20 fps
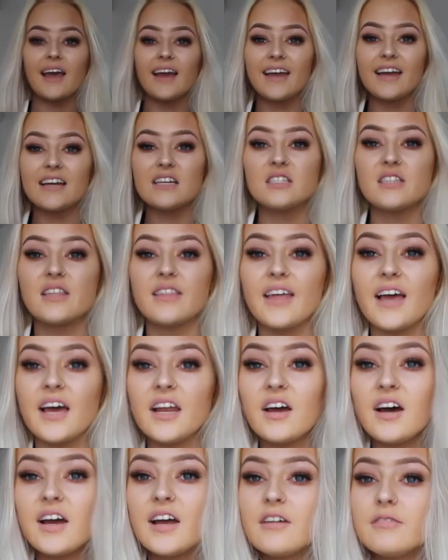Okay, so
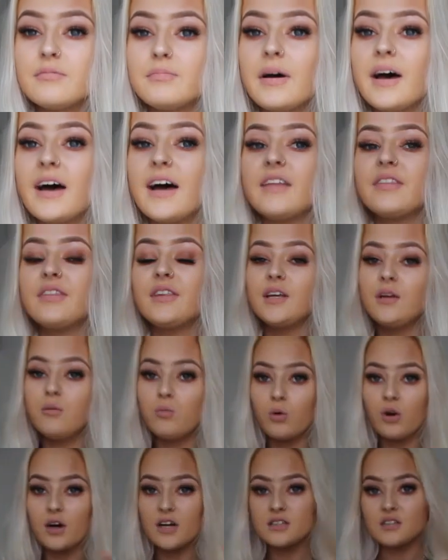then I have paired the
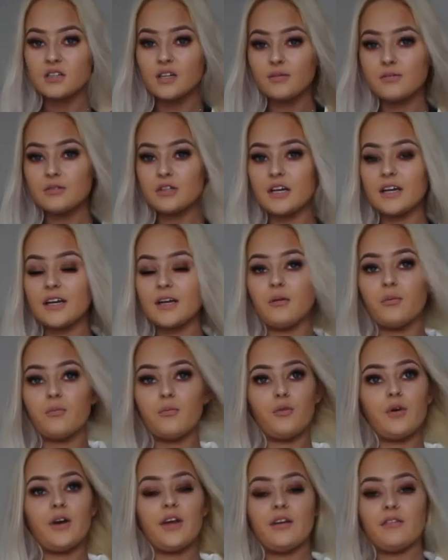white denim
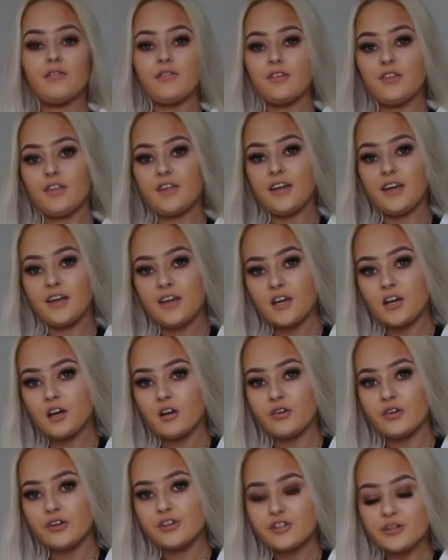jacket with the
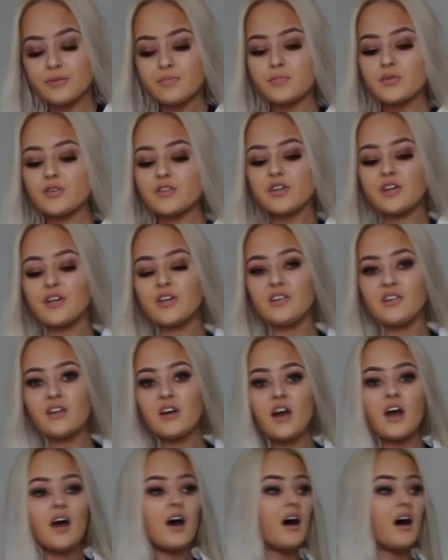culotte jumpsuit.